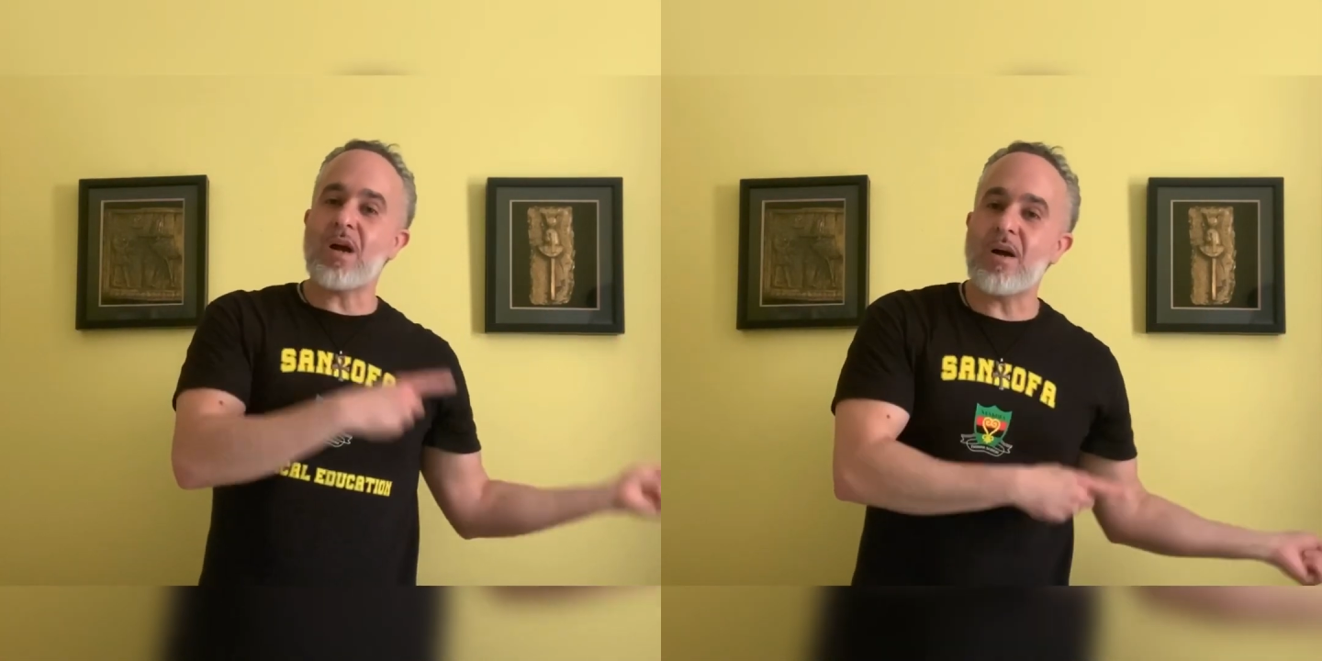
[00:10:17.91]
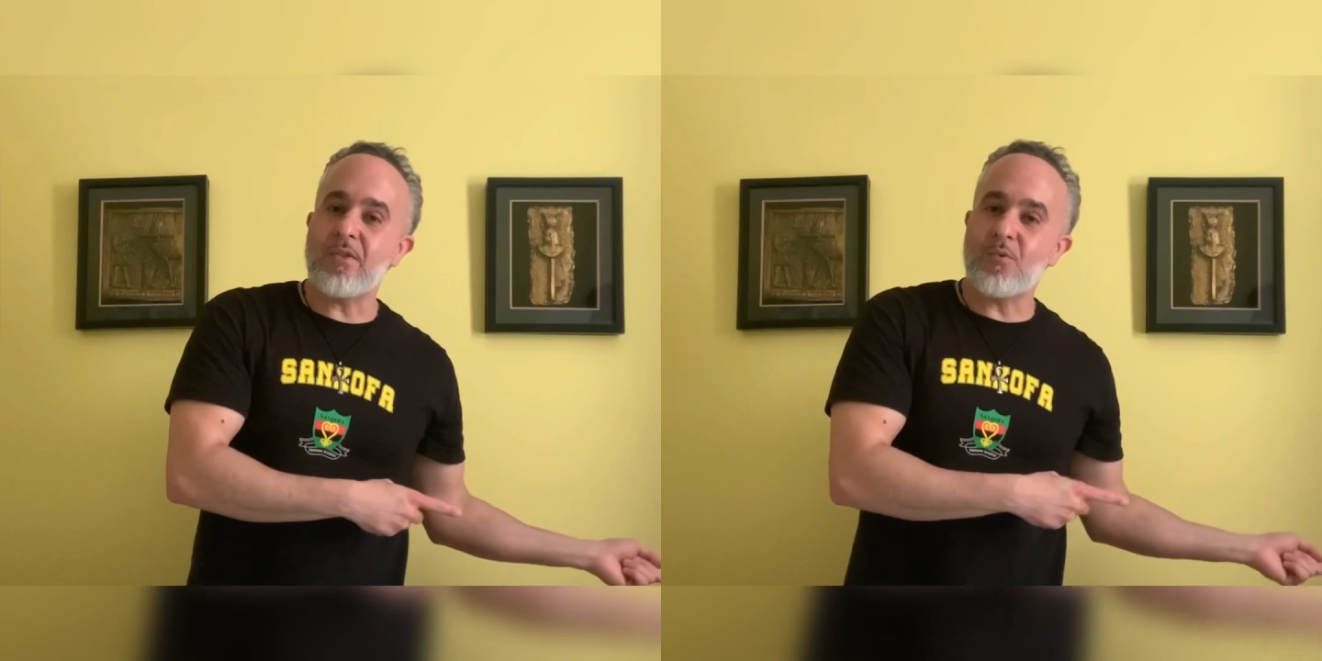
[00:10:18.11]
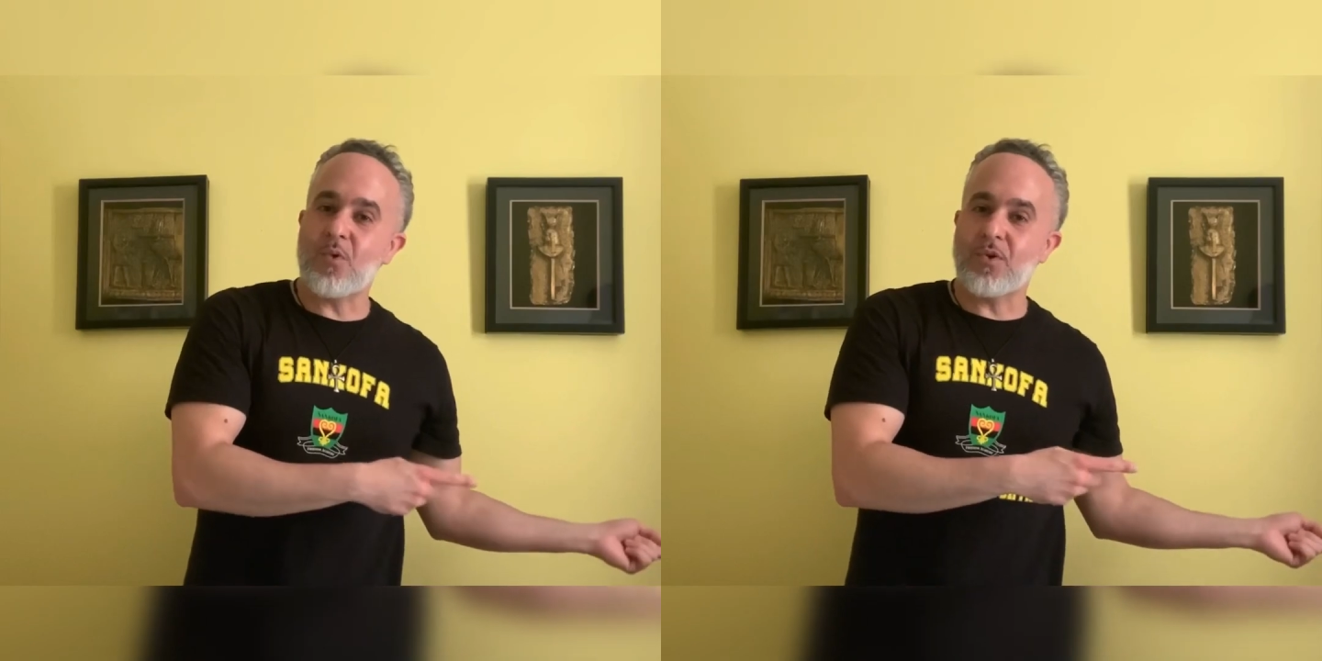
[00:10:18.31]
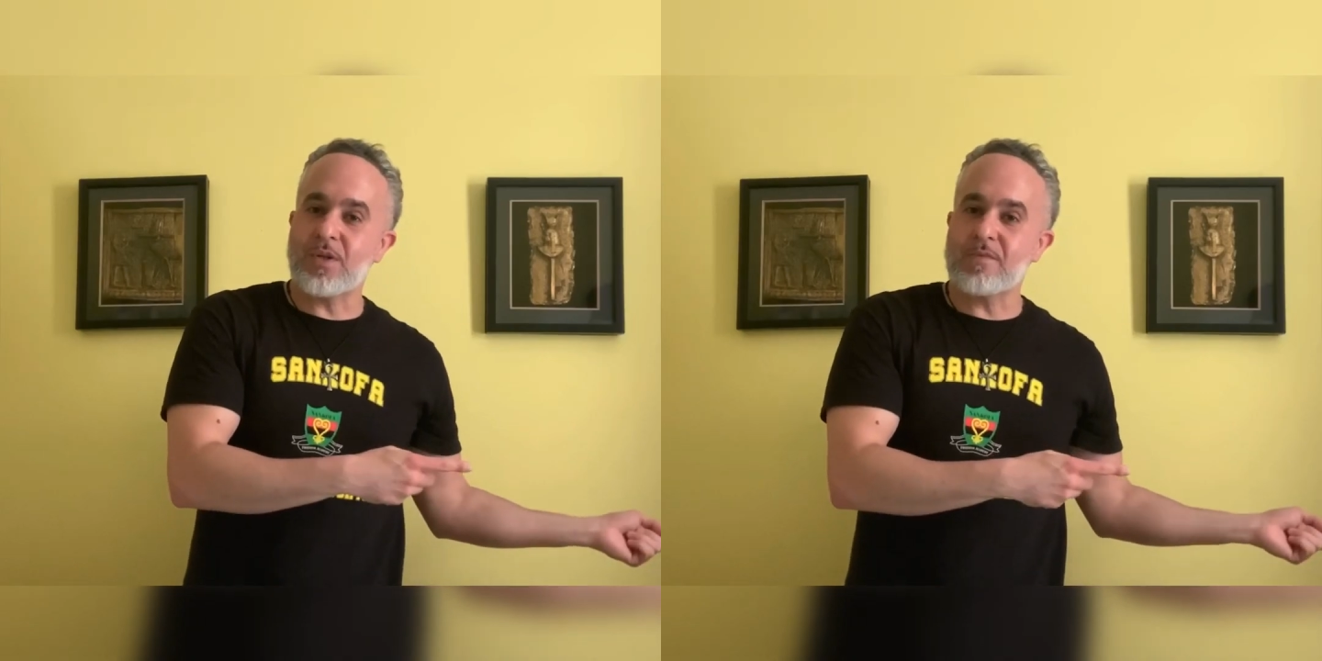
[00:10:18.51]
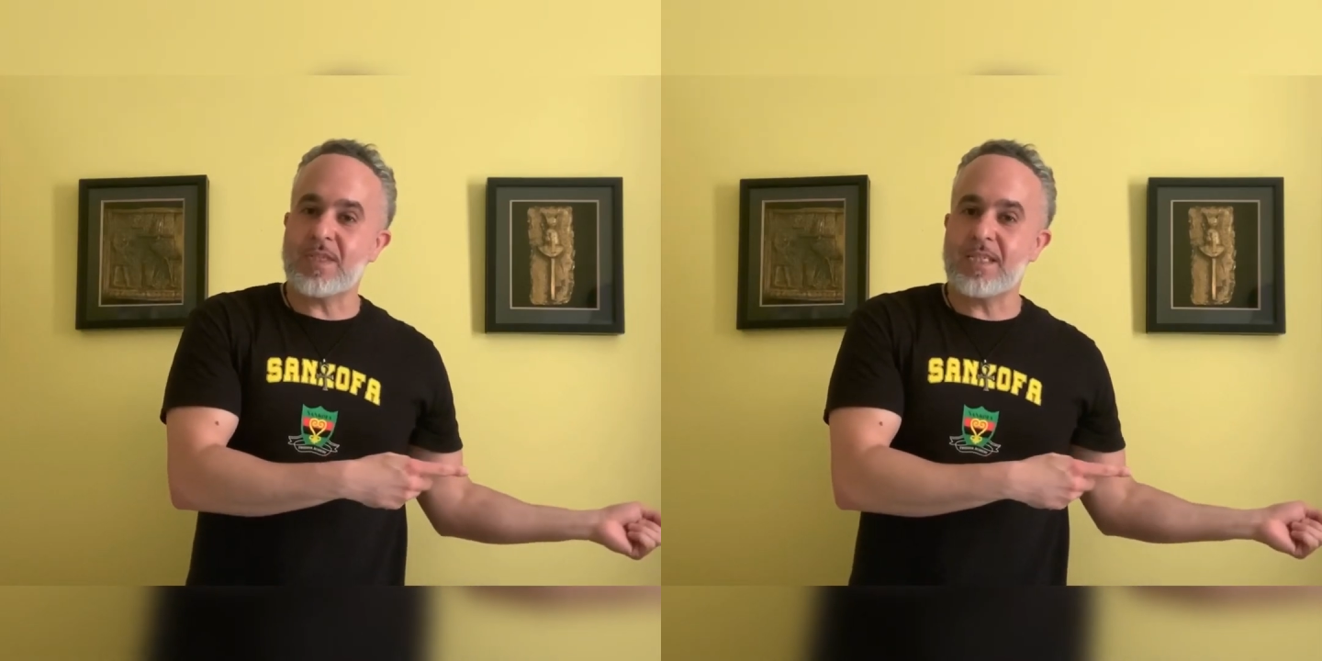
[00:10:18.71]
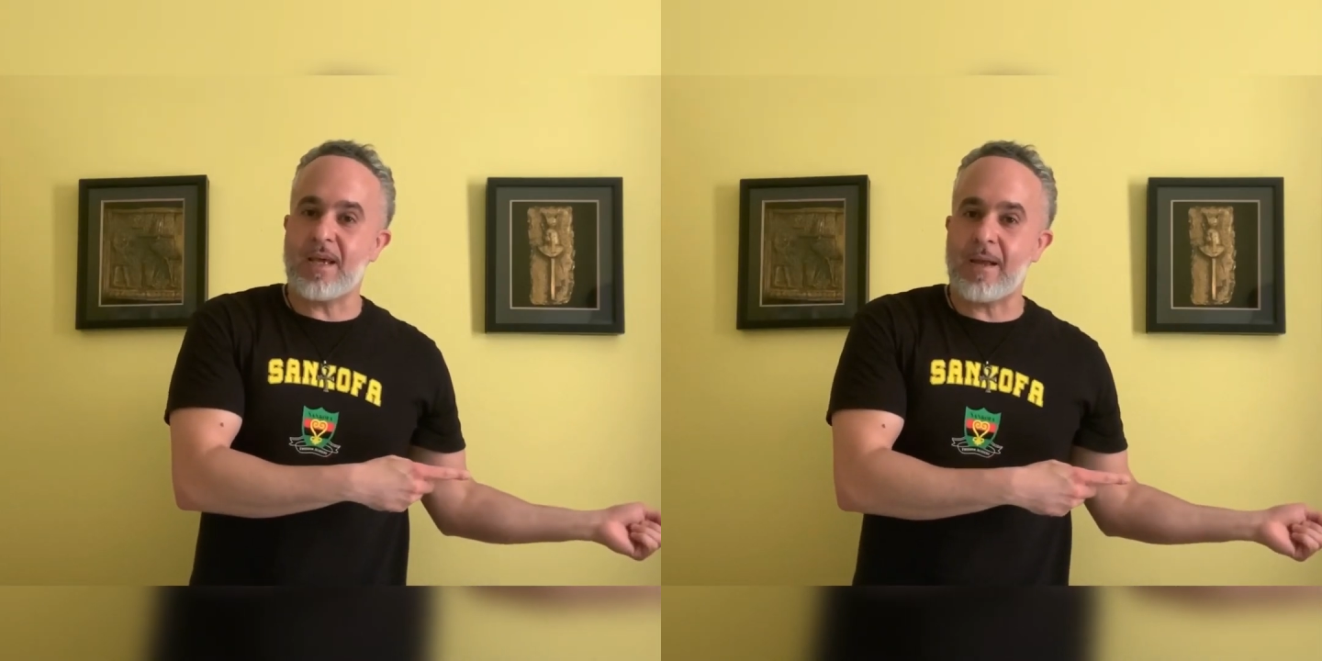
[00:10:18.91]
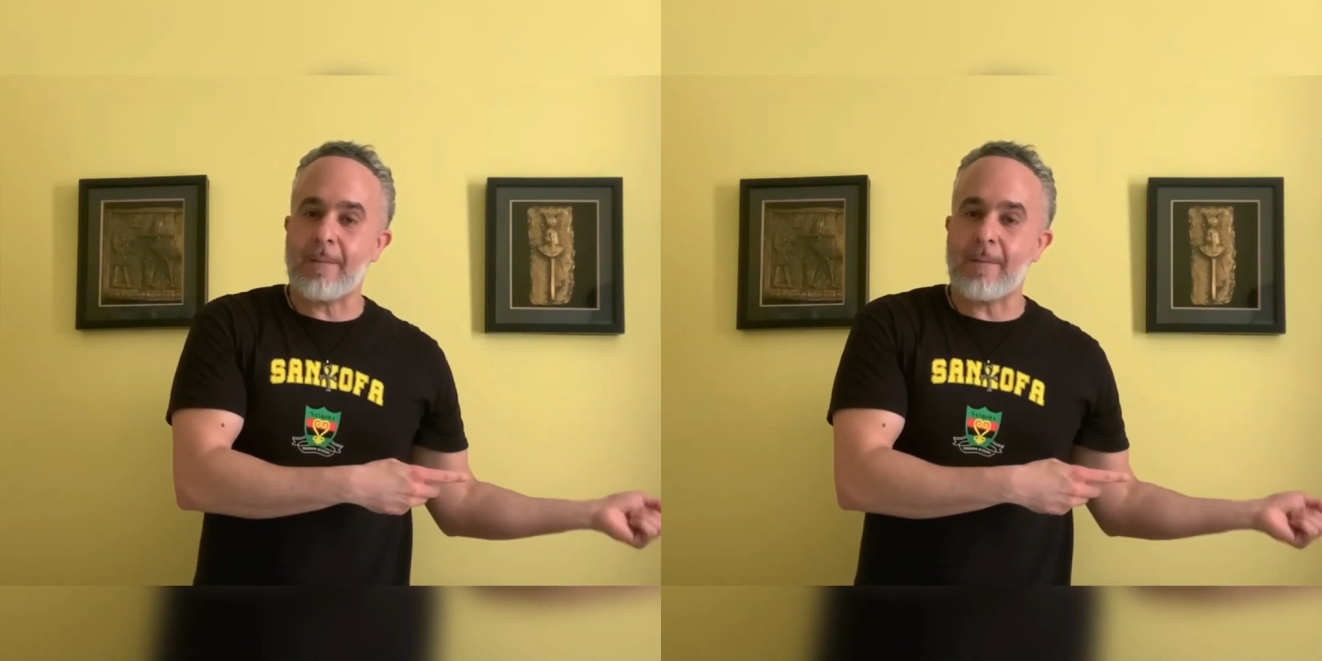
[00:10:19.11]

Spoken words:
other word of the day.